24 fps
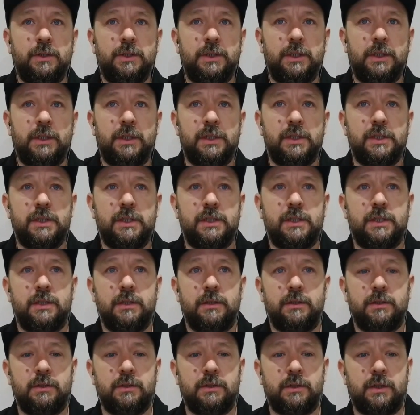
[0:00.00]

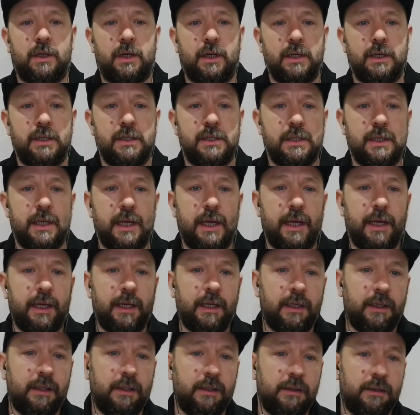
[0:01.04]
just try and
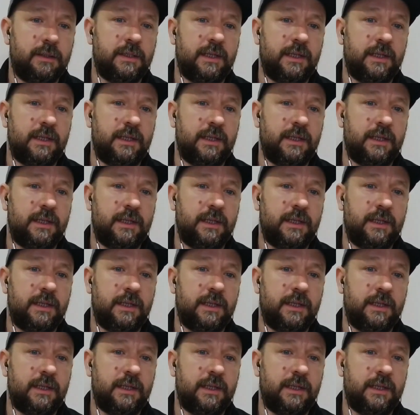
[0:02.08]
stay